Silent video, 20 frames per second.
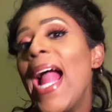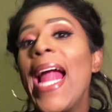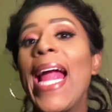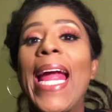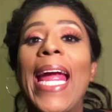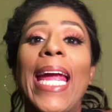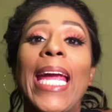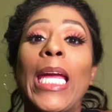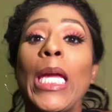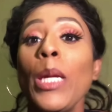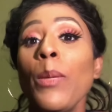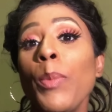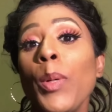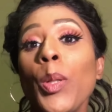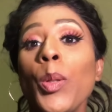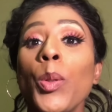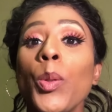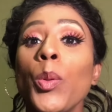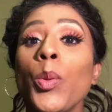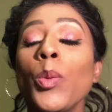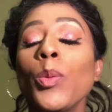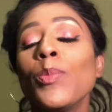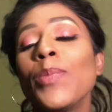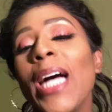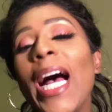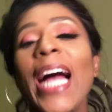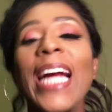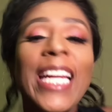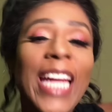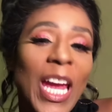Hey, boo,
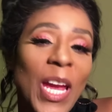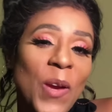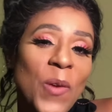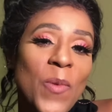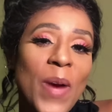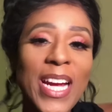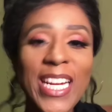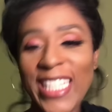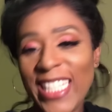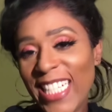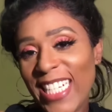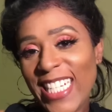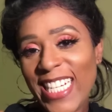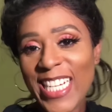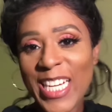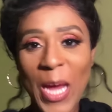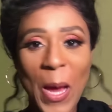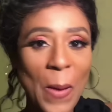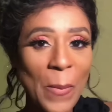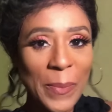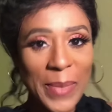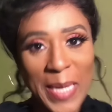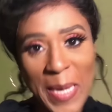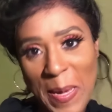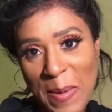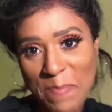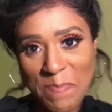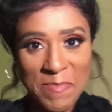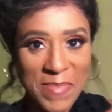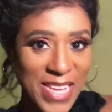I can't wait till you come
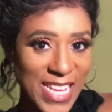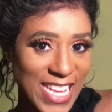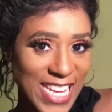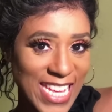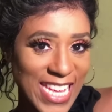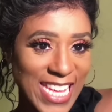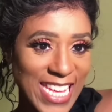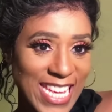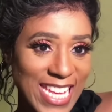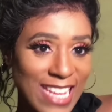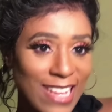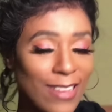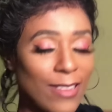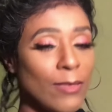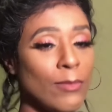get me.